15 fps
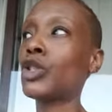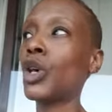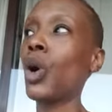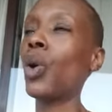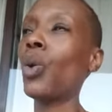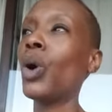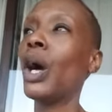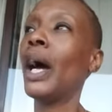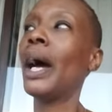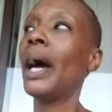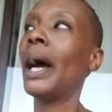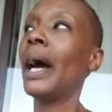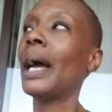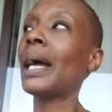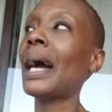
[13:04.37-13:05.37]
So
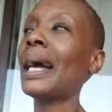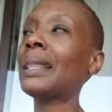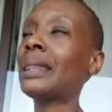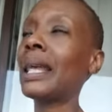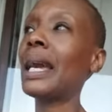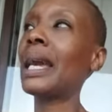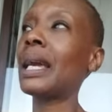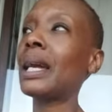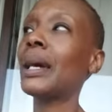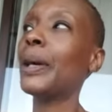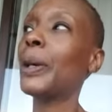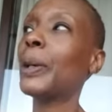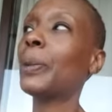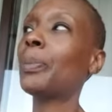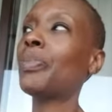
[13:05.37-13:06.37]
I think
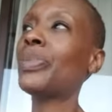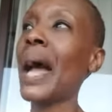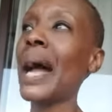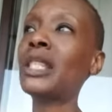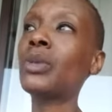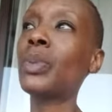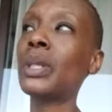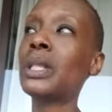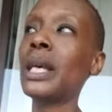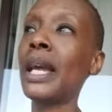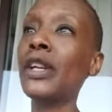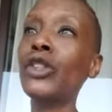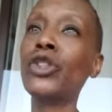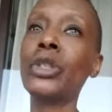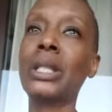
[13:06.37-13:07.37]
that's what's
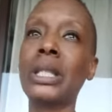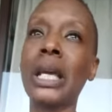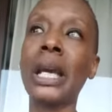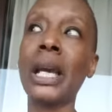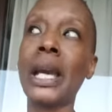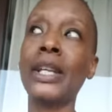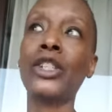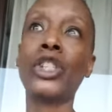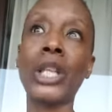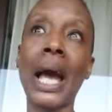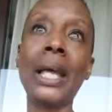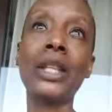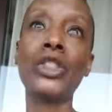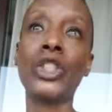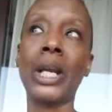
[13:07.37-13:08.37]
interesting and
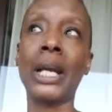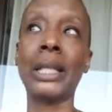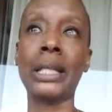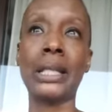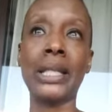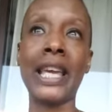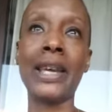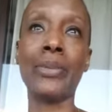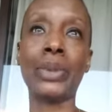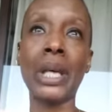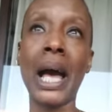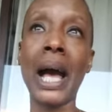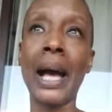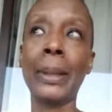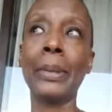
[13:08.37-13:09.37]
challenging at the same
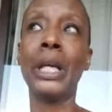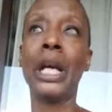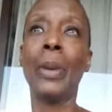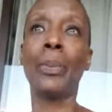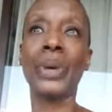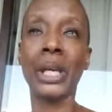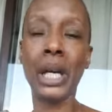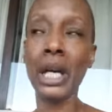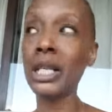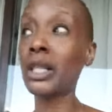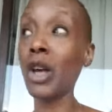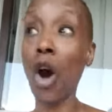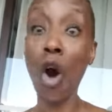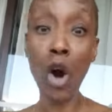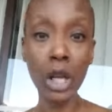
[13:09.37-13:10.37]
time.
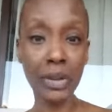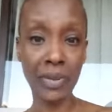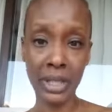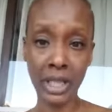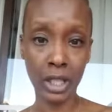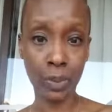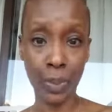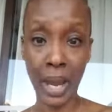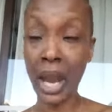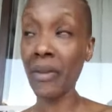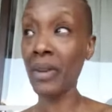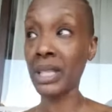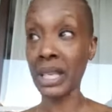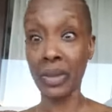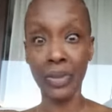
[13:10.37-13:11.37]
Because all of us as
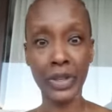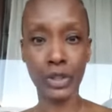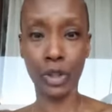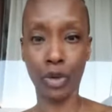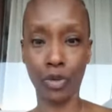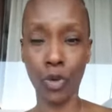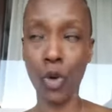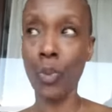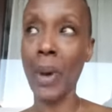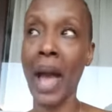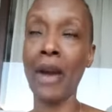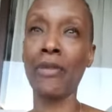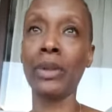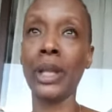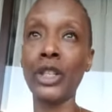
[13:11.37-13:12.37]
parents in this group
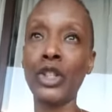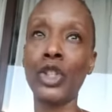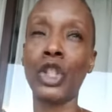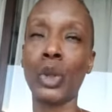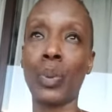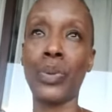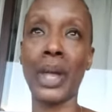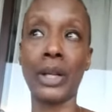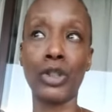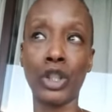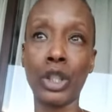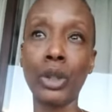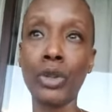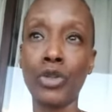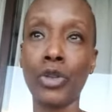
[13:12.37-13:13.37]
have relationship with our
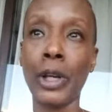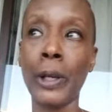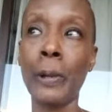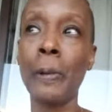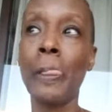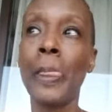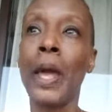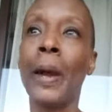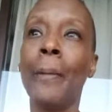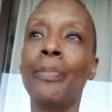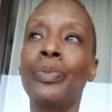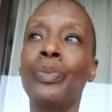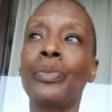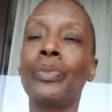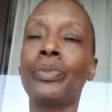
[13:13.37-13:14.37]
children
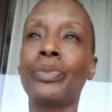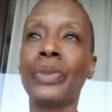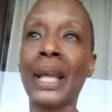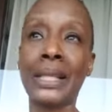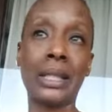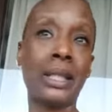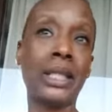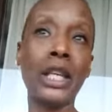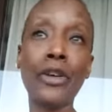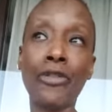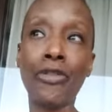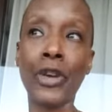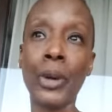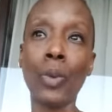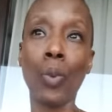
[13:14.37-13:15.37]
that's
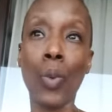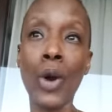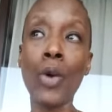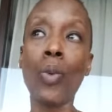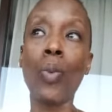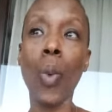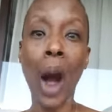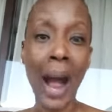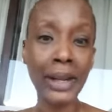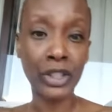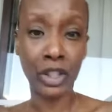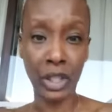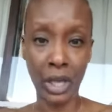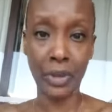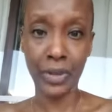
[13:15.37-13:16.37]
different, we're
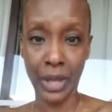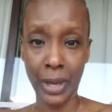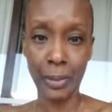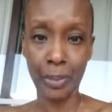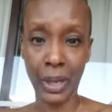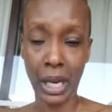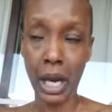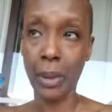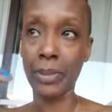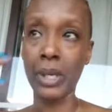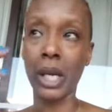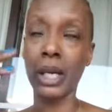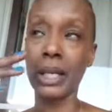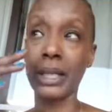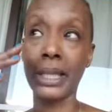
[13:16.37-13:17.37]
watching them become
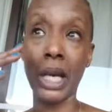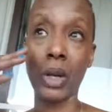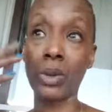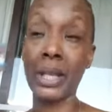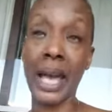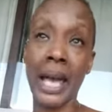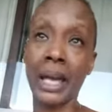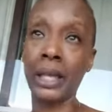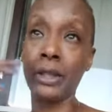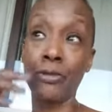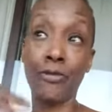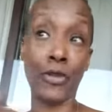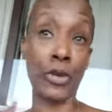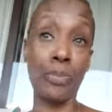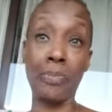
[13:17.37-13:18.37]
young adults. And
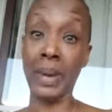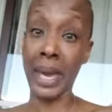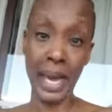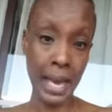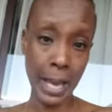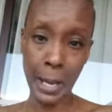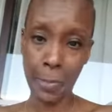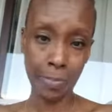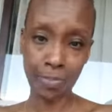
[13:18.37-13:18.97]
for me,